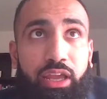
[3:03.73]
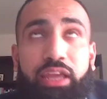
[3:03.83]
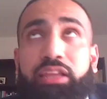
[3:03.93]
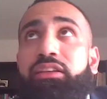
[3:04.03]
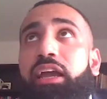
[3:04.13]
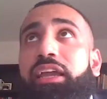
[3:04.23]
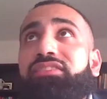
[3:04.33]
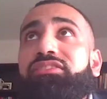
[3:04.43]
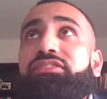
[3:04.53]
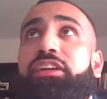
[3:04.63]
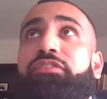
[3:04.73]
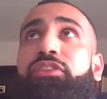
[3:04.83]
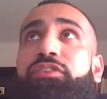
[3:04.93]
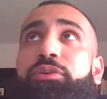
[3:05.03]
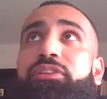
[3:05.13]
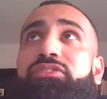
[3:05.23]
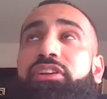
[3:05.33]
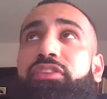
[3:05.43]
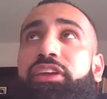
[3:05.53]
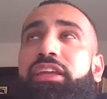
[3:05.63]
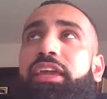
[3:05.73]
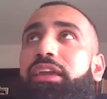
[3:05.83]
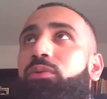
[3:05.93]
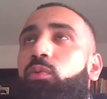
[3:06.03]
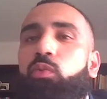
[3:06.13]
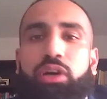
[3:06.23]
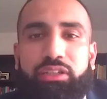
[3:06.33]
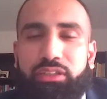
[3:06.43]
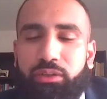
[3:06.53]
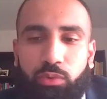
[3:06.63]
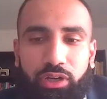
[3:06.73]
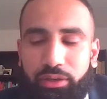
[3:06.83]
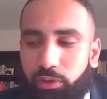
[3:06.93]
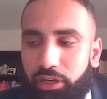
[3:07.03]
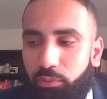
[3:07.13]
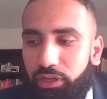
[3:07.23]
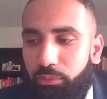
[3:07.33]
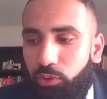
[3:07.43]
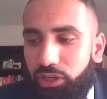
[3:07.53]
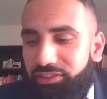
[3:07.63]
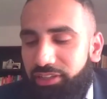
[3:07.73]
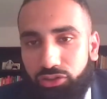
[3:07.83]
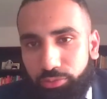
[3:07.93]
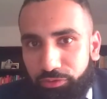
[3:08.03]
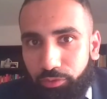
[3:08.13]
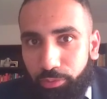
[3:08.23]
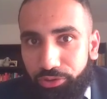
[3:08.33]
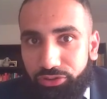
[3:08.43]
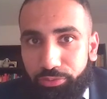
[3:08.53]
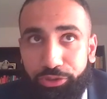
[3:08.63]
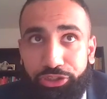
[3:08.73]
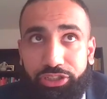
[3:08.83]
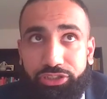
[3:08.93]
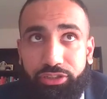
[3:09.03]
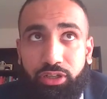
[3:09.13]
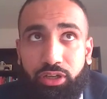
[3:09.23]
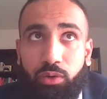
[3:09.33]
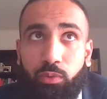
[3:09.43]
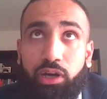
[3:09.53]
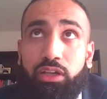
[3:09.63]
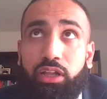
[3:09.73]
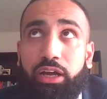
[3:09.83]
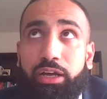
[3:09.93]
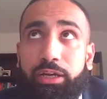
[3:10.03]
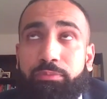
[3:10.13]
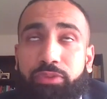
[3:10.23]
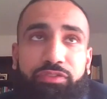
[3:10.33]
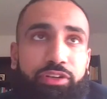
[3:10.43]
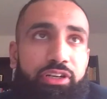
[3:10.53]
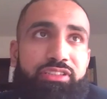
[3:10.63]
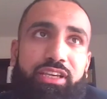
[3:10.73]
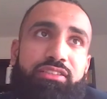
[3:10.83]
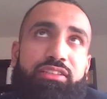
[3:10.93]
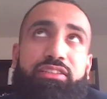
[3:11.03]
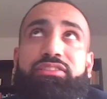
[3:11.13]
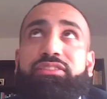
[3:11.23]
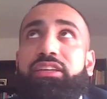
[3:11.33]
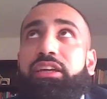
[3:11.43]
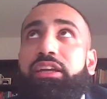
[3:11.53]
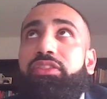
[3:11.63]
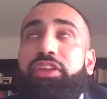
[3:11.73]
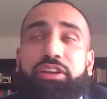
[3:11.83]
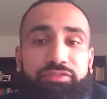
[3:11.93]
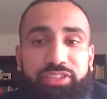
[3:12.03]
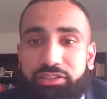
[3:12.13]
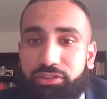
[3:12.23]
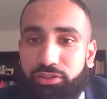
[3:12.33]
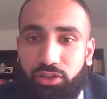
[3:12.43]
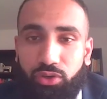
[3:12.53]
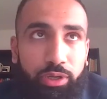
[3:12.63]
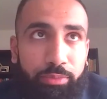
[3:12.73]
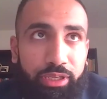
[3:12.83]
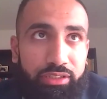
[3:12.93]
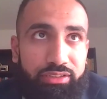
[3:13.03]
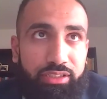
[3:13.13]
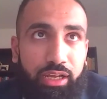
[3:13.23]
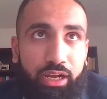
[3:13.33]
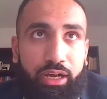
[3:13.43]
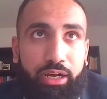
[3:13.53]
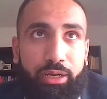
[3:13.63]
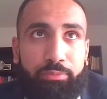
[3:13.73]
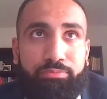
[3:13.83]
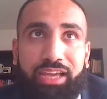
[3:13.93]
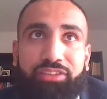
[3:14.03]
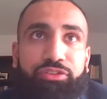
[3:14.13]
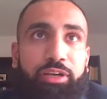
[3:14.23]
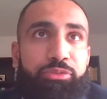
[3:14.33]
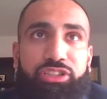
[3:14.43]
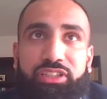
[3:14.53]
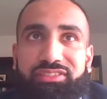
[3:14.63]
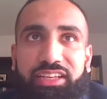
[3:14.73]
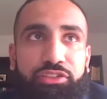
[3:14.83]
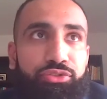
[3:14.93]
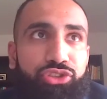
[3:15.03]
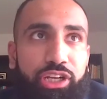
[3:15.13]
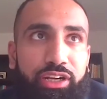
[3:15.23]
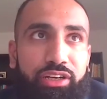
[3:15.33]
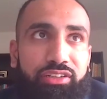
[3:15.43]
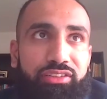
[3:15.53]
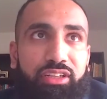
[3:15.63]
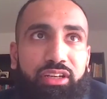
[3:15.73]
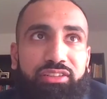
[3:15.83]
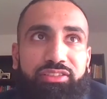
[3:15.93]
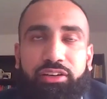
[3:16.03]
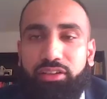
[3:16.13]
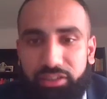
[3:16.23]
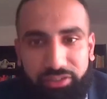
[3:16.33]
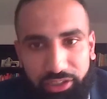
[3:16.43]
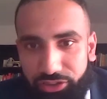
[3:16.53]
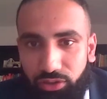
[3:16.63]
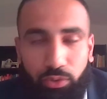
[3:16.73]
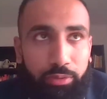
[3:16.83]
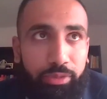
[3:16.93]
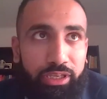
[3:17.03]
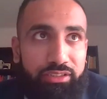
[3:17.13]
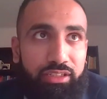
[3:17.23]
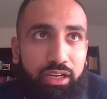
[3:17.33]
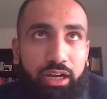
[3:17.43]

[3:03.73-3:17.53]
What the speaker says: And I guess like for the viewers that are thinking, like, hey, what is eligible for bonus depreciation? Well, if you're a dentist, think of dental equipment, X-ray machines, dental chairs, sterilization equipment,